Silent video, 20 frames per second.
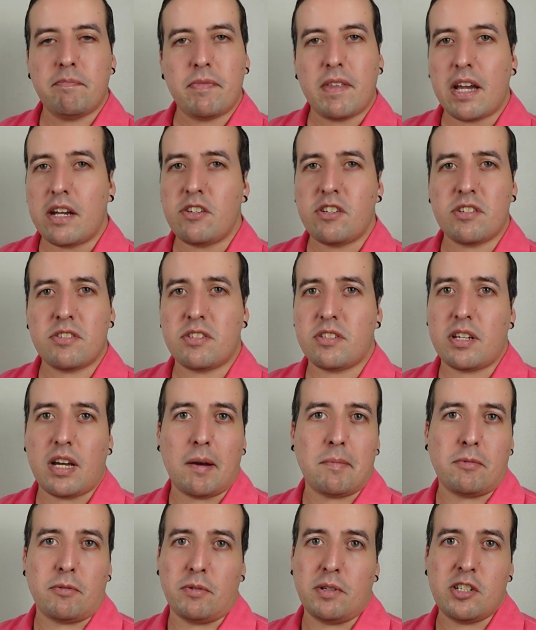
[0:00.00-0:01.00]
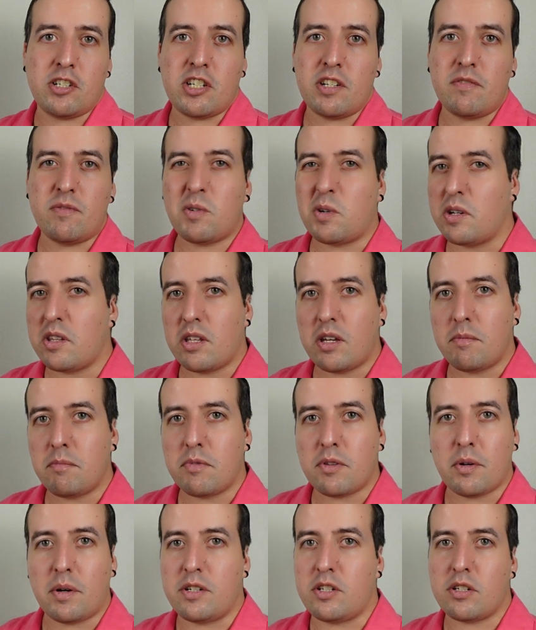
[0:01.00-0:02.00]
I just stopped reaching for them,
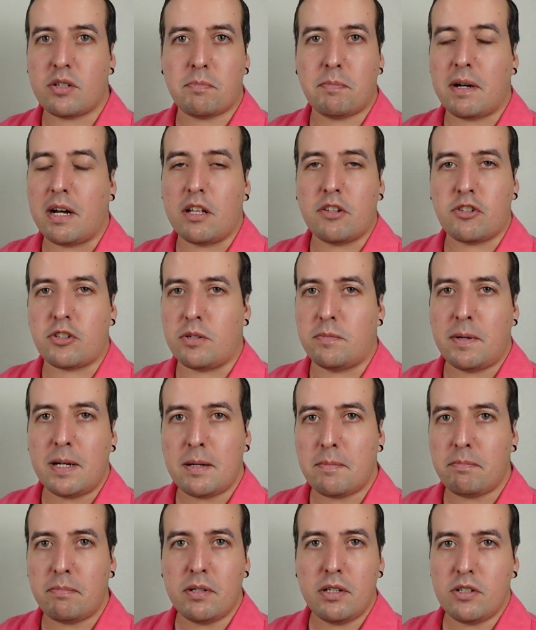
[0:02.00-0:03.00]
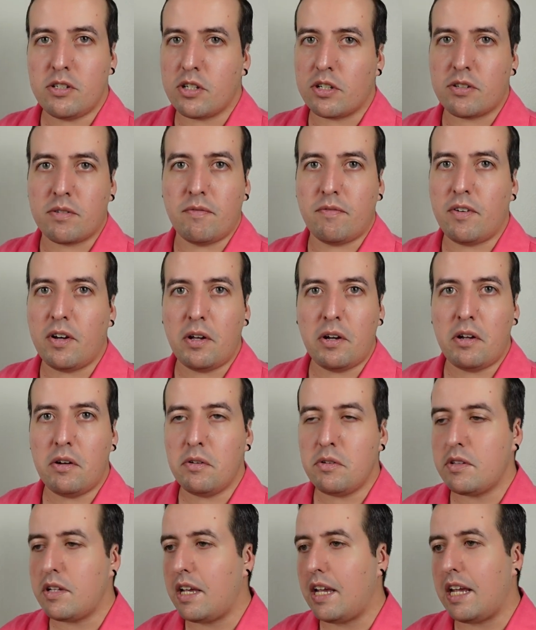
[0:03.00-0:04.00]
so I just polished them up, took some
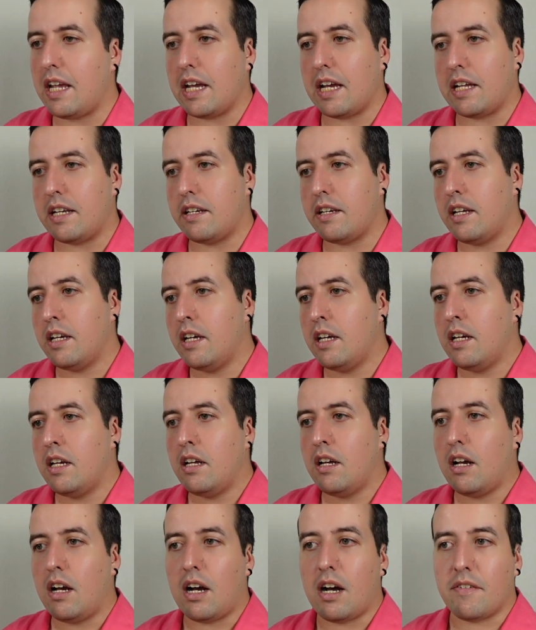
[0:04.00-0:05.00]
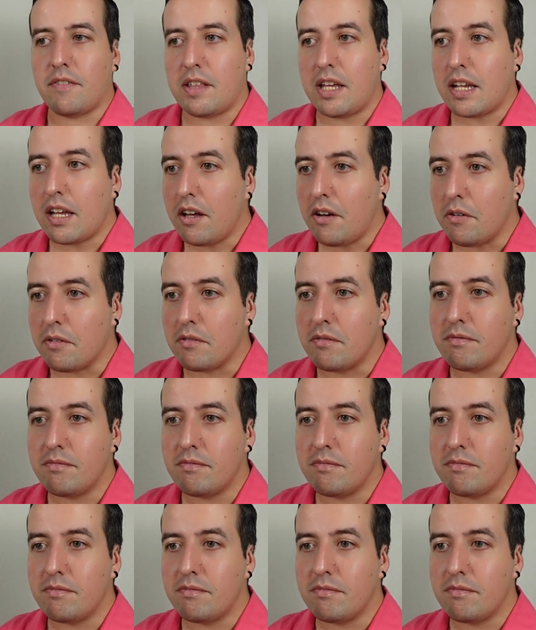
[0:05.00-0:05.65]
photos, and off they go.